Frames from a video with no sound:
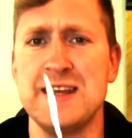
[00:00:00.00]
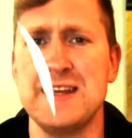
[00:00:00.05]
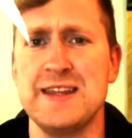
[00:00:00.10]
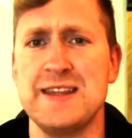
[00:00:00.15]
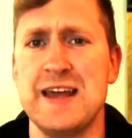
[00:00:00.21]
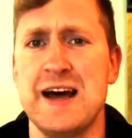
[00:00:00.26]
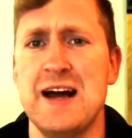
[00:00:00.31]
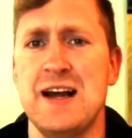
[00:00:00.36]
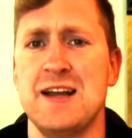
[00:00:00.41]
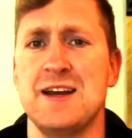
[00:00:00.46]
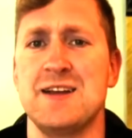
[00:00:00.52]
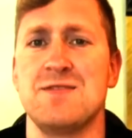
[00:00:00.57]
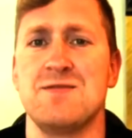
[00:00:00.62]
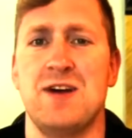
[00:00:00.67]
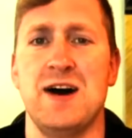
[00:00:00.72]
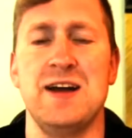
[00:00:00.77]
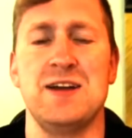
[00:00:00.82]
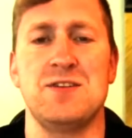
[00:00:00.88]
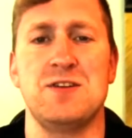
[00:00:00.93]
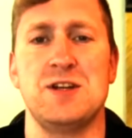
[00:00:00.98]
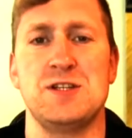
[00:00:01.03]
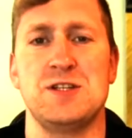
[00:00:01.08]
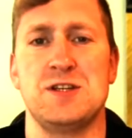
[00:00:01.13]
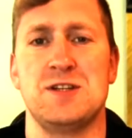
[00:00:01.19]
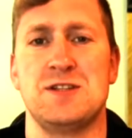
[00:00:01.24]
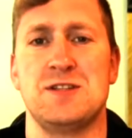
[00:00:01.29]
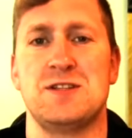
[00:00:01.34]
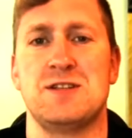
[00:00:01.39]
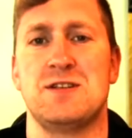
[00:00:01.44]
Italian wine
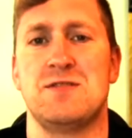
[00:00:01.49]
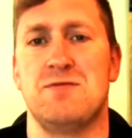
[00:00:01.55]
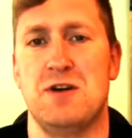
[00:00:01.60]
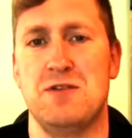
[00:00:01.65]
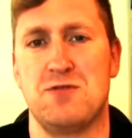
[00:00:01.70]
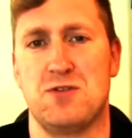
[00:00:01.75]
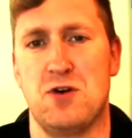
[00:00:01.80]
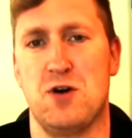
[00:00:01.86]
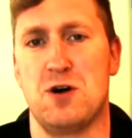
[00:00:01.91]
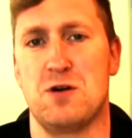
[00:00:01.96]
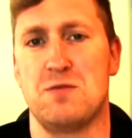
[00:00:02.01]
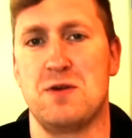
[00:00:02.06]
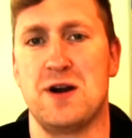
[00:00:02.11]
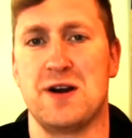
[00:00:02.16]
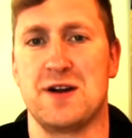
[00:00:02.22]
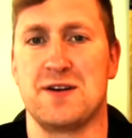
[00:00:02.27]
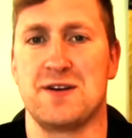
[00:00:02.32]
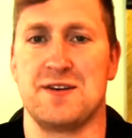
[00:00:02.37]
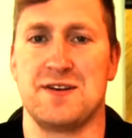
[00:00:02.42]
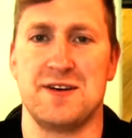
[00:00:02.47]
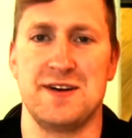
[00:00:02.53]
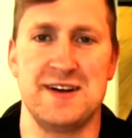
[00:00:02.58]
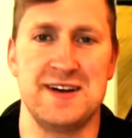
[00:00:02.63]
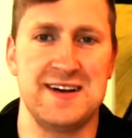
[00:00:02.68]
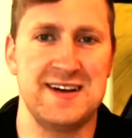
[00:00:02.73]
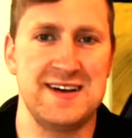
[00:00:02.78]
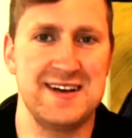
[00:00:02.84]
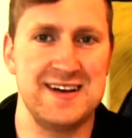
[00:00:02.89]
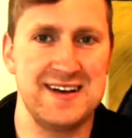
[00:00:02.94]
regions with Corkbreaker.
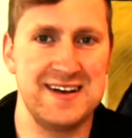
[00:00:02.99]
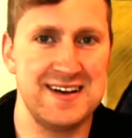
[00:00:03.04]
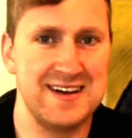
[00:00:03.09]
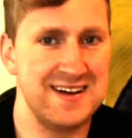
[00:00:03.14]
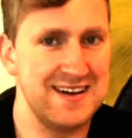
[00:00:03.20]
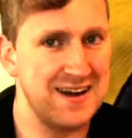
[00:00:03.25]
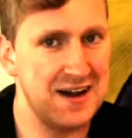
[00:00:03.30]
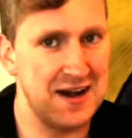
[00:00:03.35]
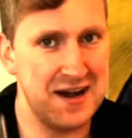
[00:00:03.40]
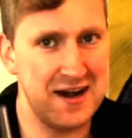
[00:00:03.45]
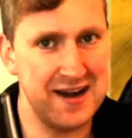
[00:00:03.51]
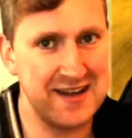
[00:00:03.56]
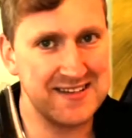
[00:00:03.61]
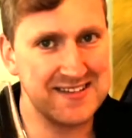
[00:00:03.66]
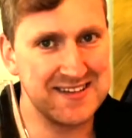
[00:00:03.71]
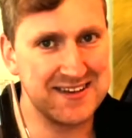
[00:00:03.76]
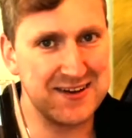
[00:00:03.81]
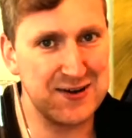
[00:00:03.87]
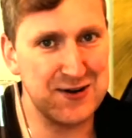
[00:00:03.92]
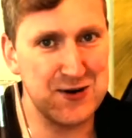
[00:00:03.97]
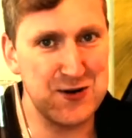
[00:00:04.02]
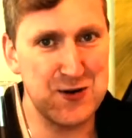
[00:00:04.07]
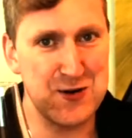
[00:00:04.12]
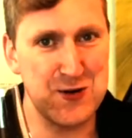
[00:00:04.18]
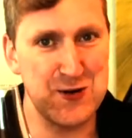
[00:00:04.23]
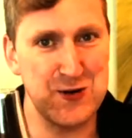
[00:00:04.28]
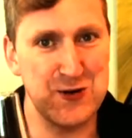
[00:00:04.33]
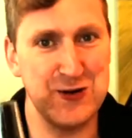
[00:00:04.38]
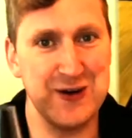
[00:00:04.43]
Let's
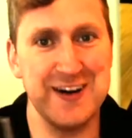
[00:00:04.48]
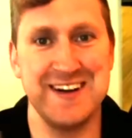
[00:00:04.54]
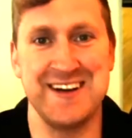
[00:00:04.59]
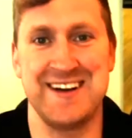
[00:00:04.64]
go!